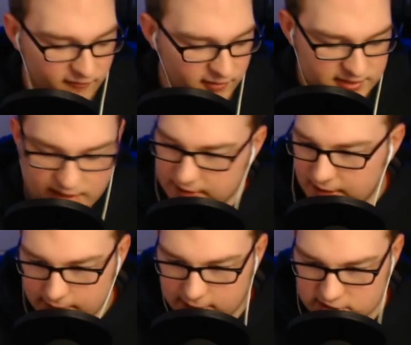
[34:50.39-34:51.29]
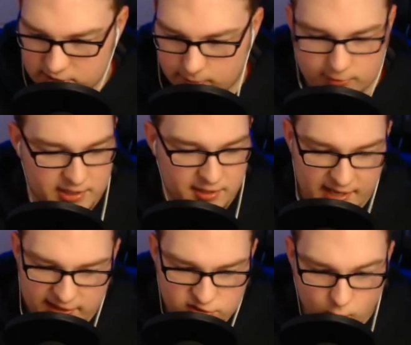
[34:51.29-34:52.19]
even dedicated customers, and
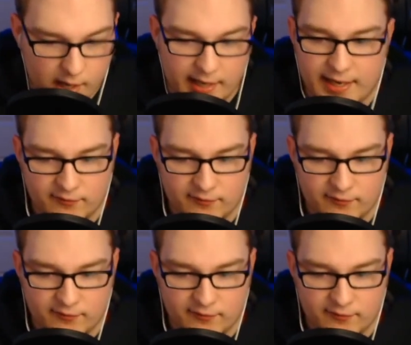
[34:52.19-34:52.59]
that is why